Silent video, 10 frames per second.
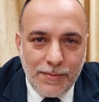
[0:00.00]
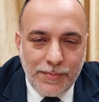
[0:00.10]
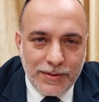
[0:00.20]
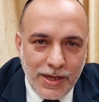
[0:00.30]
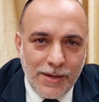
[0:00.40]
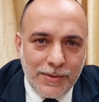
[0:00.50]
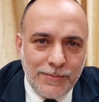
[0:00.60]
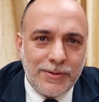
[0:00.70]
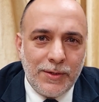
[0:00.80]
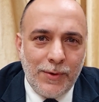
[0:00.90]
But
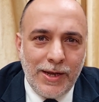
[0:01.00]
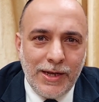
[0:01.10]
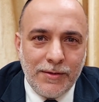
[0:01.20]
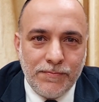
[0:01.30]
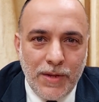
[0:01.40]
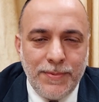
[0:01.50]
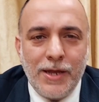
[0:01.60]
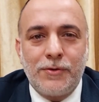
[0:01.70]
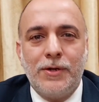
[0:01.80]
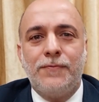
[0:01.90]
come to the wedding. Maybe
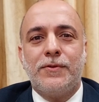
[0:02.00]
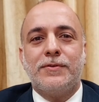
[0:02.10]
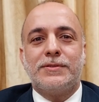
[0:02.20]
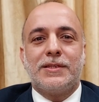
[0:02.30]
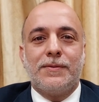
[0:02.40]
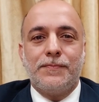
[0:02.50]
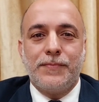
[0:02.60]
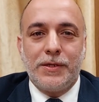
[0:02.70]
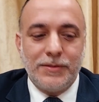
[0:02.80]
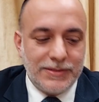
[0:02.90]
I could influence him.
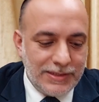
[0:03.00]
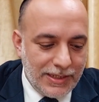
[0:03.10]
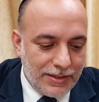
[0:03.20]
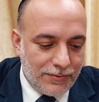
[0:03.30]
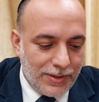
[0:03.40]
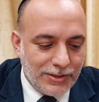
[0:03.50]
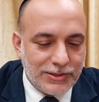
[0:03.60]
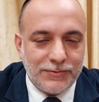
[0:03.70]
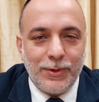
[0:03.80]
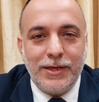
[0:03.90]
They could see a
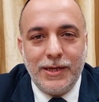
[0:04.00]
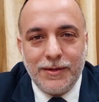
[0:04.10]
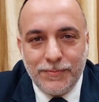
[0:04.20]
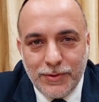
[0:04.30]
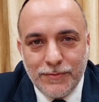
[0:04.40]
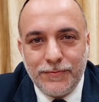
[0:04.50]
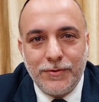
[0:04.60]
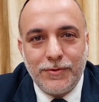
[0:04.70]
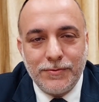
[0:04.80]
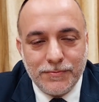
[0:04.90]
religious wedding,
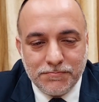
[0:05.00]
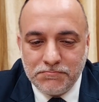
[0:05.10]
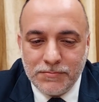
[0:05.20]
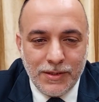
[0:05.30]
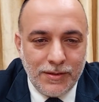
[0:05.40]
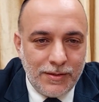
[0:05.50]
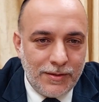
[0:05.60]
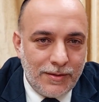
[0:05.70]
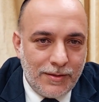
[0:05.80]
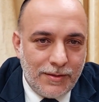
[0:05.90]
beautiful.
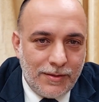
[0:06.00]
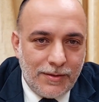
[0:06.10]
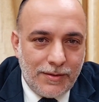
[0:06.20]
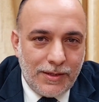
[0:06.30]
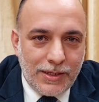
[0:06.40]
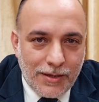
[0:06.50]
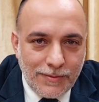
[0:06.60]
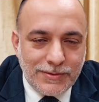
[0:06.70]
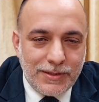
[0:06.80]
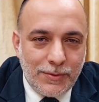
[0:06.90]
He
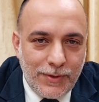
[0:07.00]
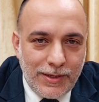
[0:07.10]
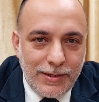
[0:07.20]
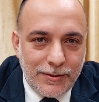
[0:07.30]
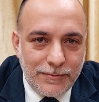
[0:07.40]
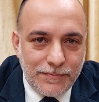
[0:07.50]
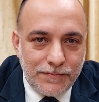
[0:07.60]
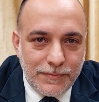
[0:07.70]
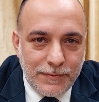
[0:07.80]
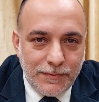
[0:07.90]
comes to the wedding.
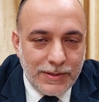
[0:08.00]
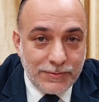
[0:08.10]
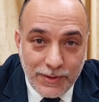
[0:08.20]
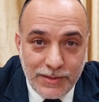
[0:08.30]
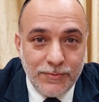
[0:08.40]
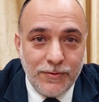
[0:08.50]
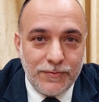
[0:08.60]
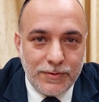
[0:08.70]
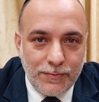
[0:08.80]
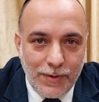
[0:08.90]
He's really
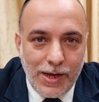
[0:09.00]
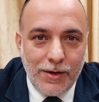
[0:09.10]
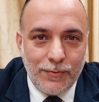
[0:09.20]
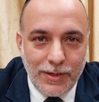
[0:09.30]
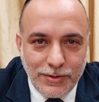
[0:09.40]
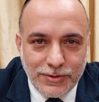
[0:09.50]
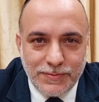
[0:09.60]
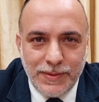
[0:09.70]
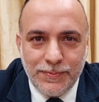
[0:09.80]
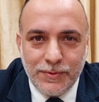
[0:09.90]
moved. Wow, religious
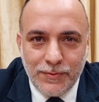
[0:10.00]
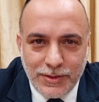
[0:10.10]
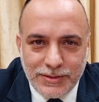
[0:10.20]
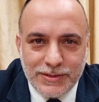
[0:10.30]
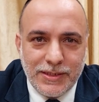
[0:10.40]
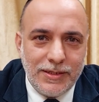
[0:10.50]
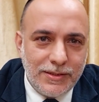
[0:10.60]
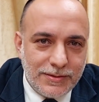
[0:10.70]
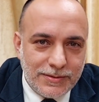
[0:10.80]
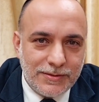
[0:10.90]
people, religious
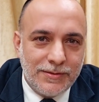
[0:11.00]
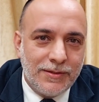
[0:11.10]
kids.